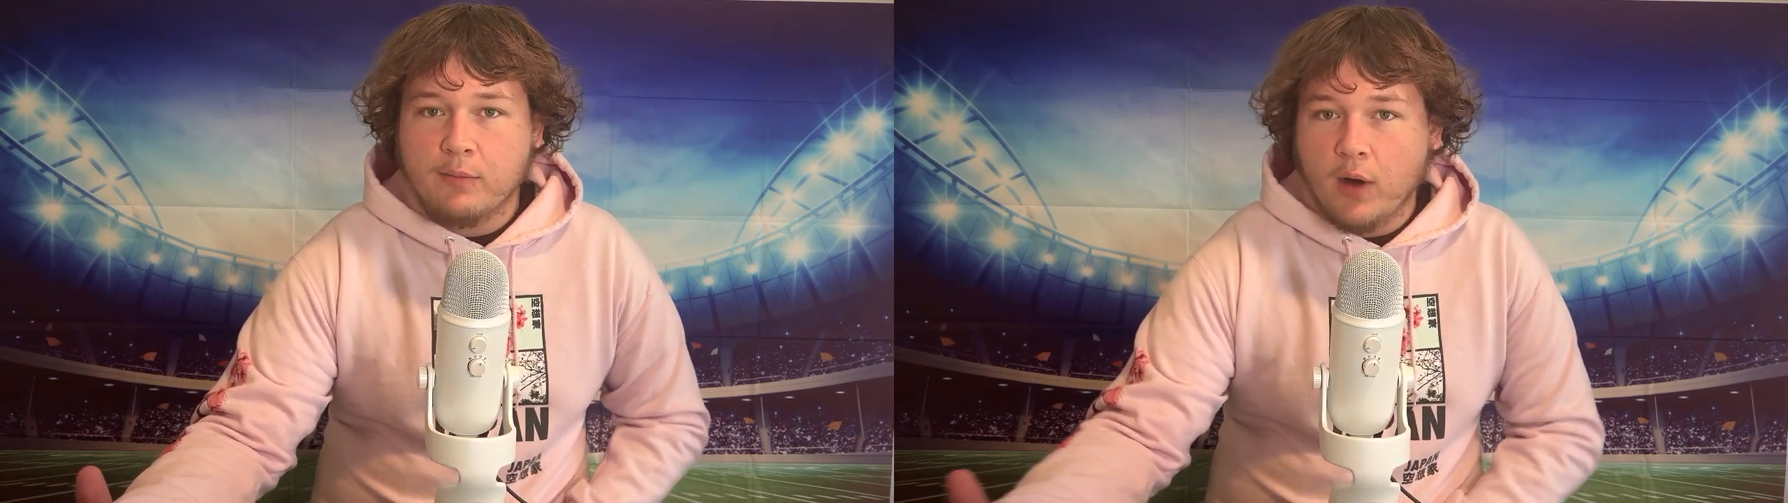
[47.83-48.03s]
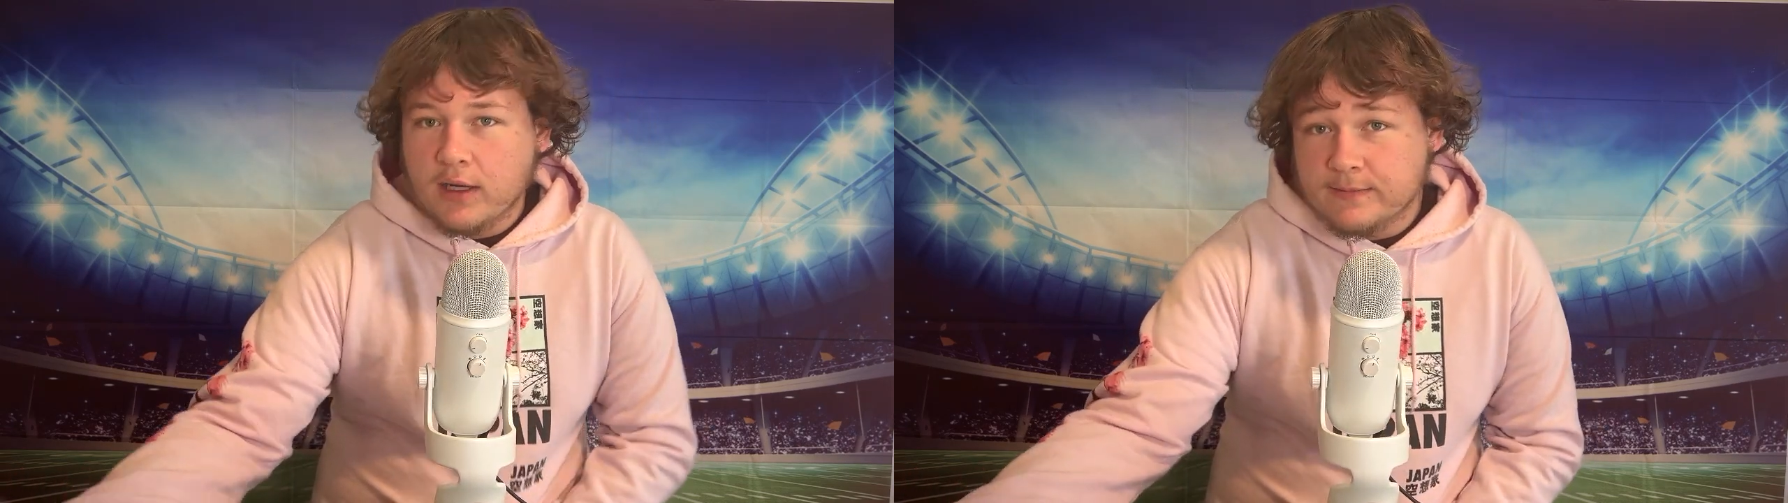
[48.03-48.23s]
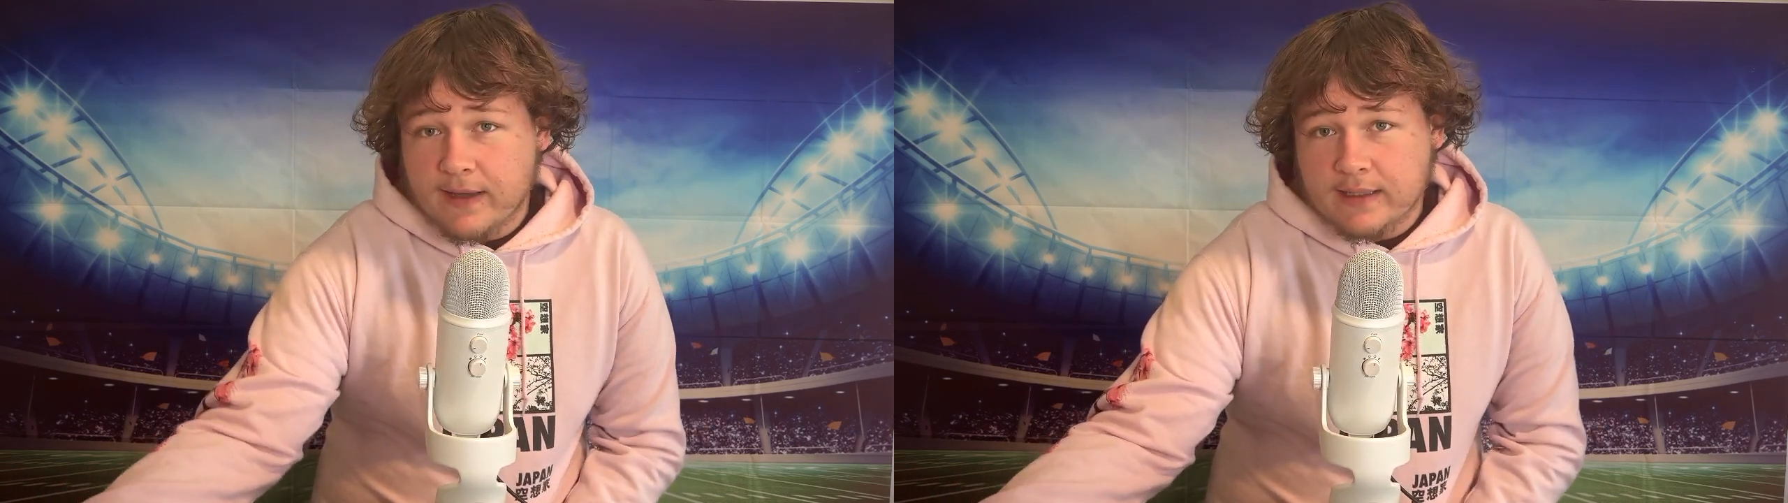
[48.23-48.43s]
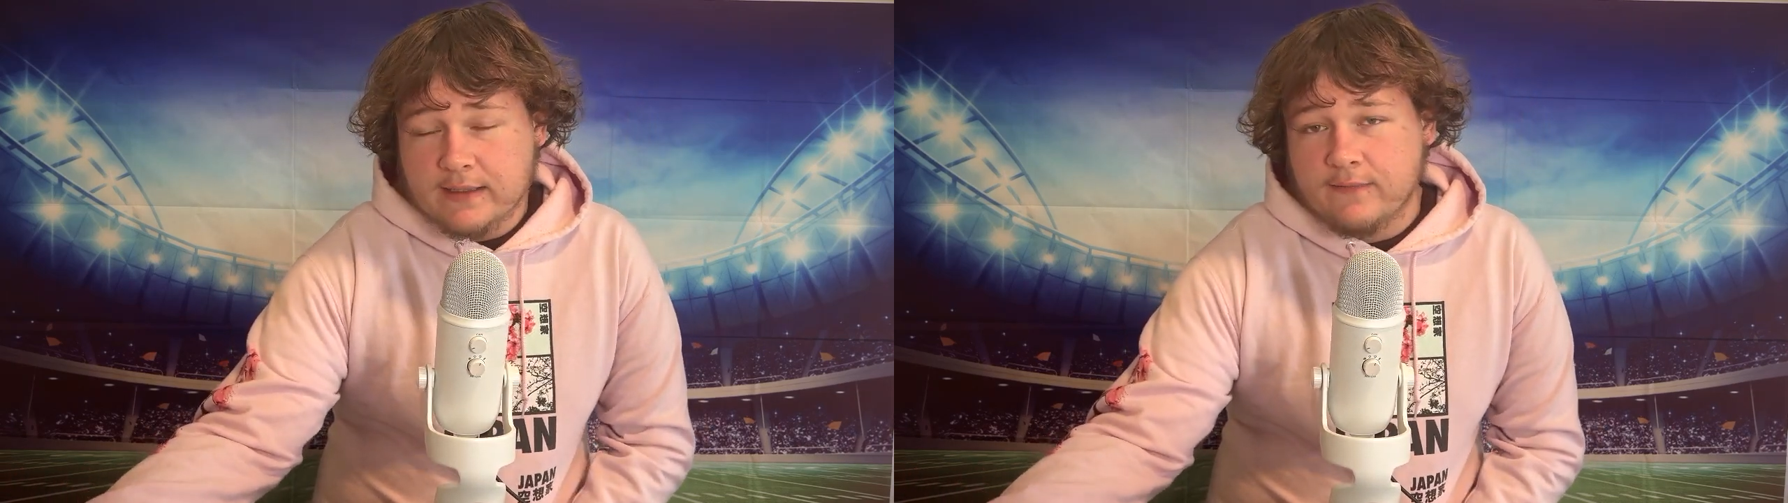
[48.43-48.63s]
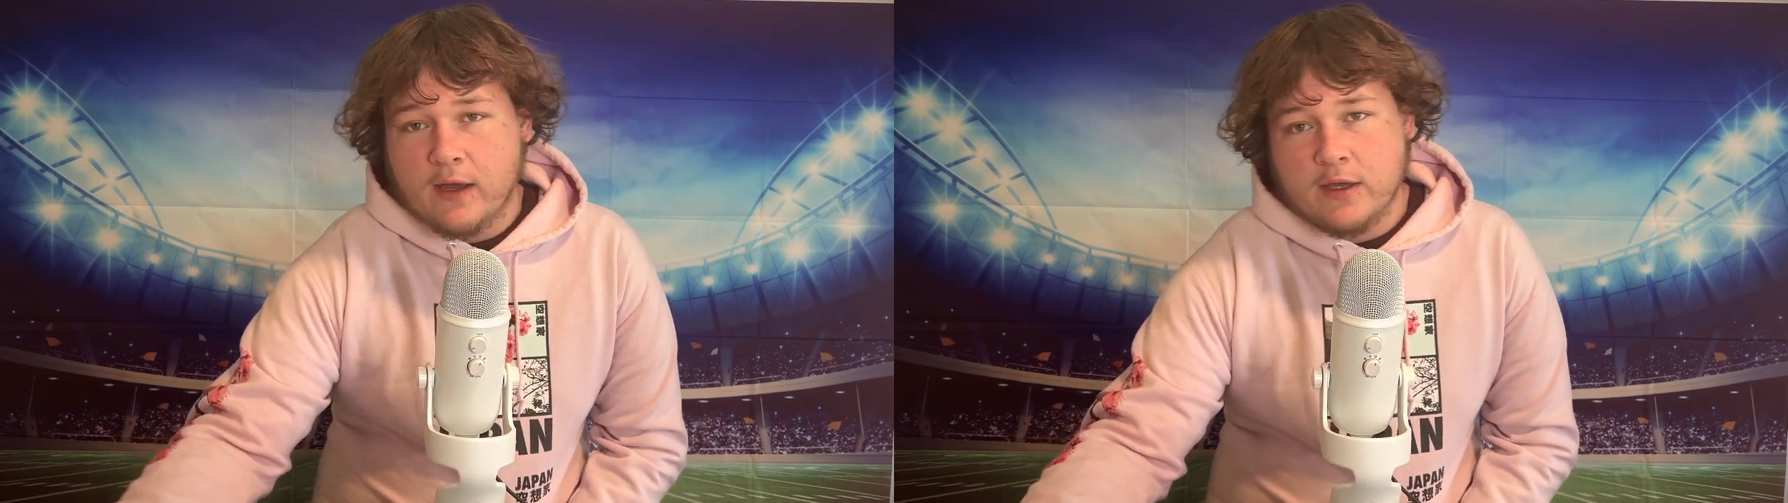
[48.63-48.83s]
prospect
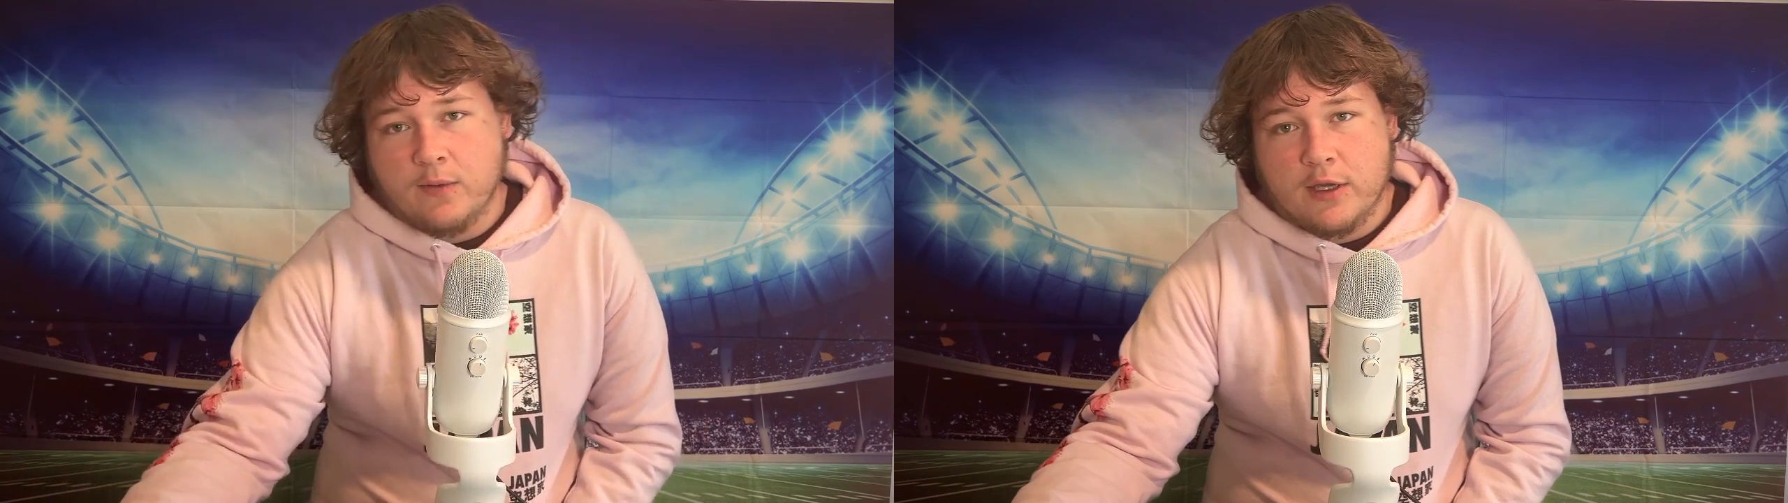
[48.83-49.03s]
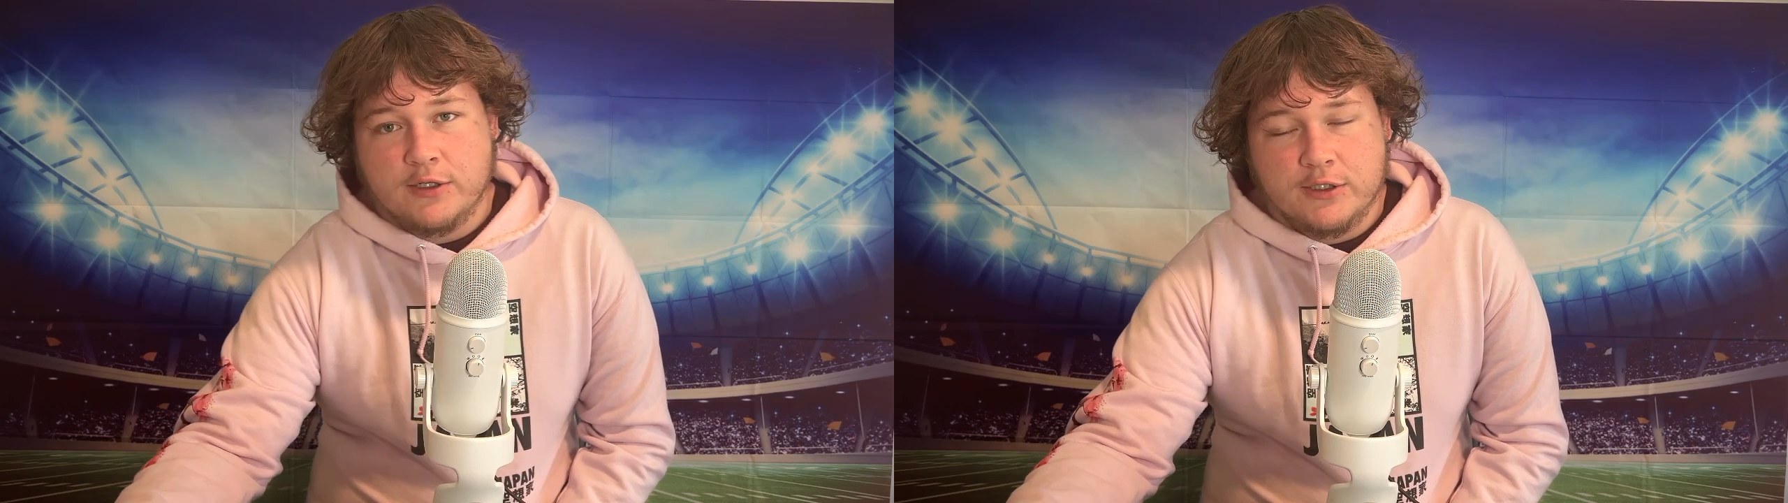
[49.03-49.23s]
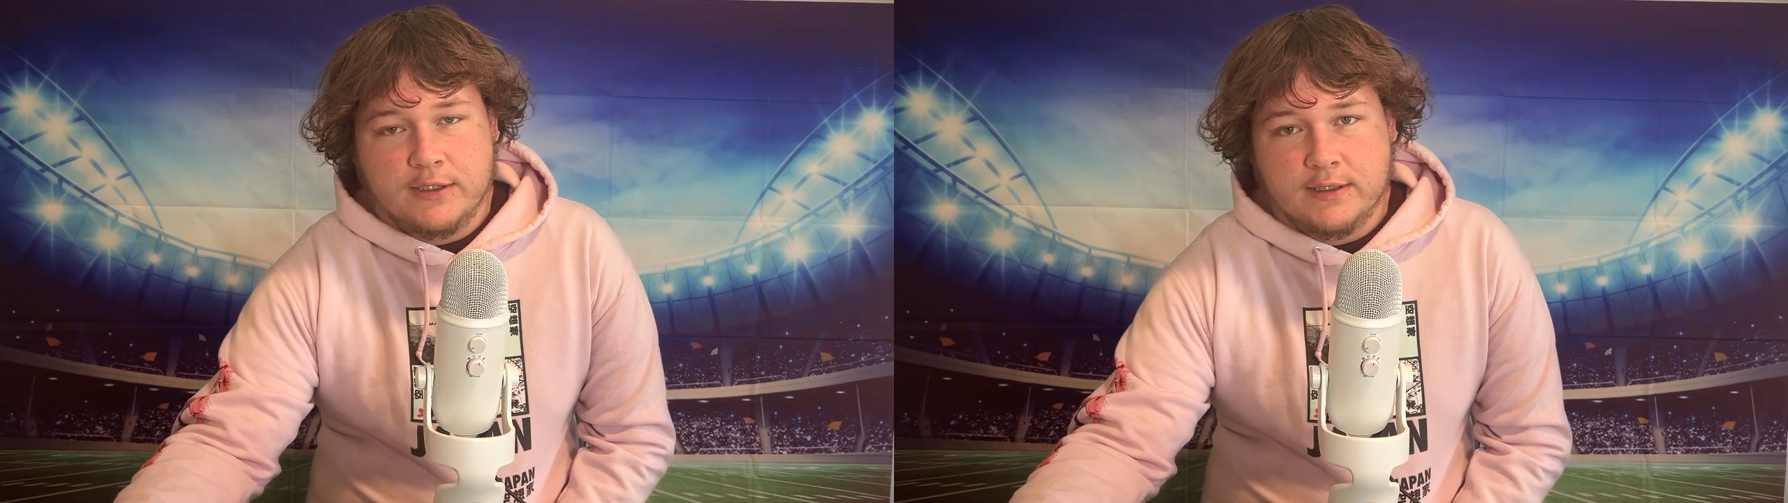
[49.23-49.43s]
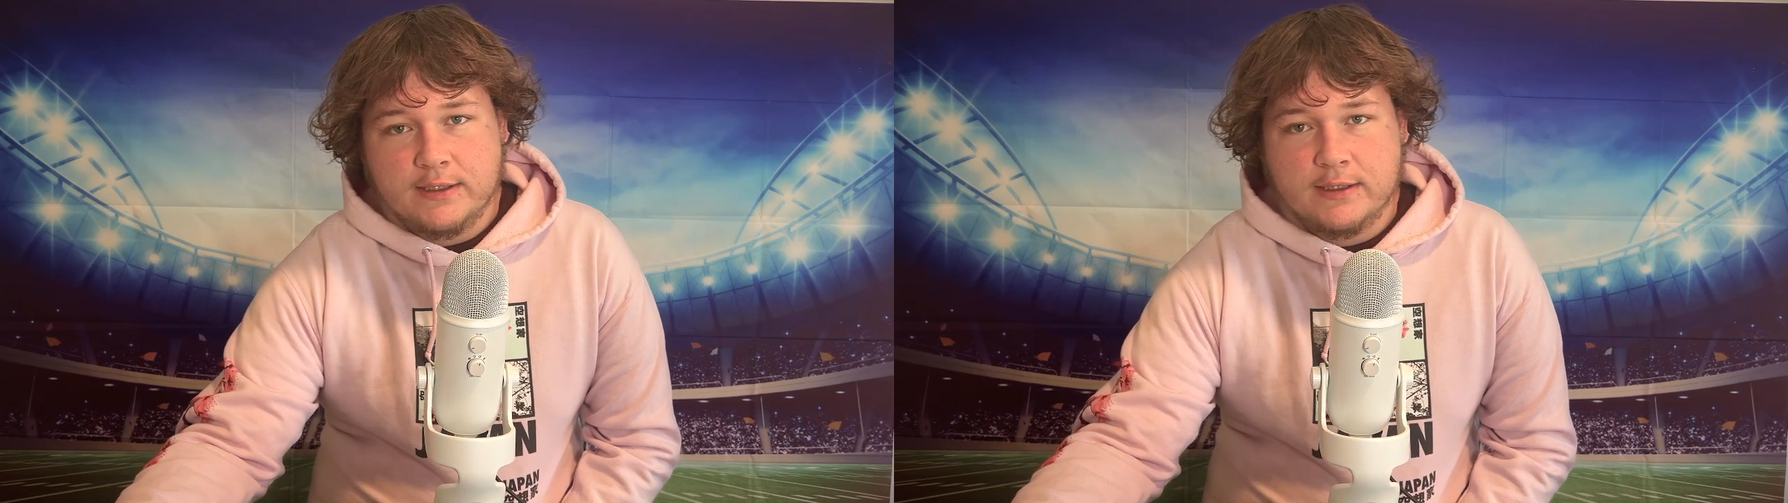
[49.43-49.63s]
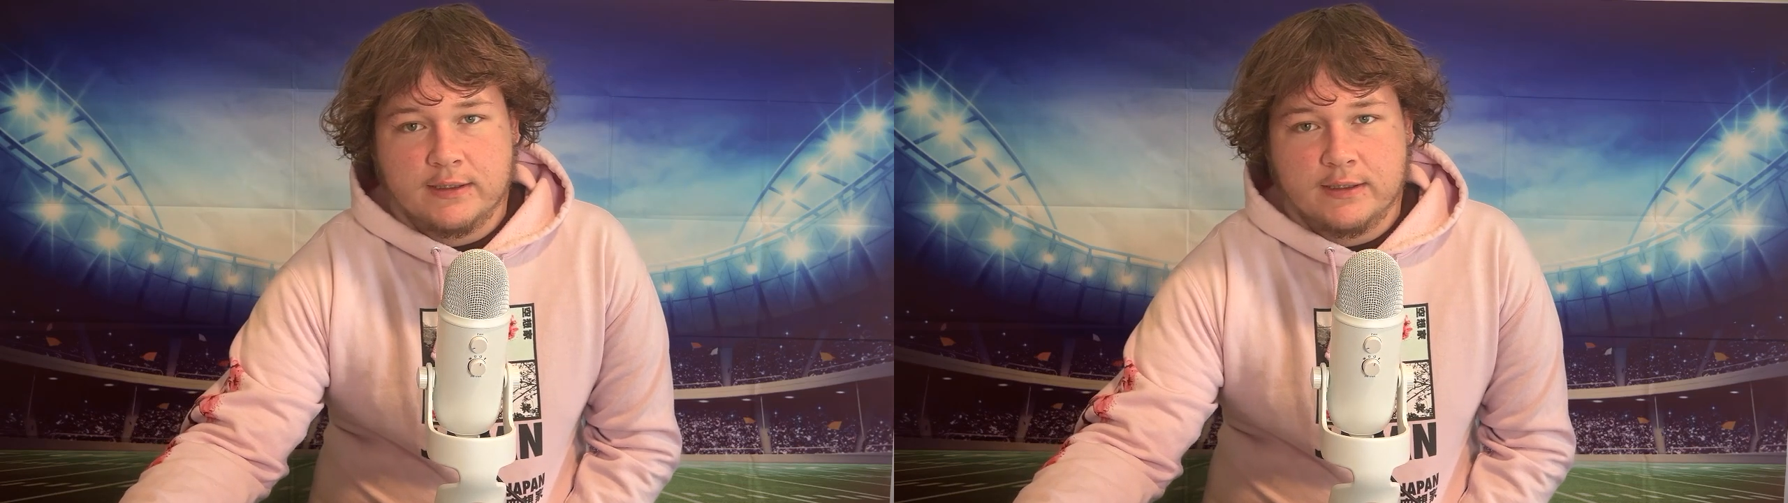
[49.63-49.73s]
evaluations.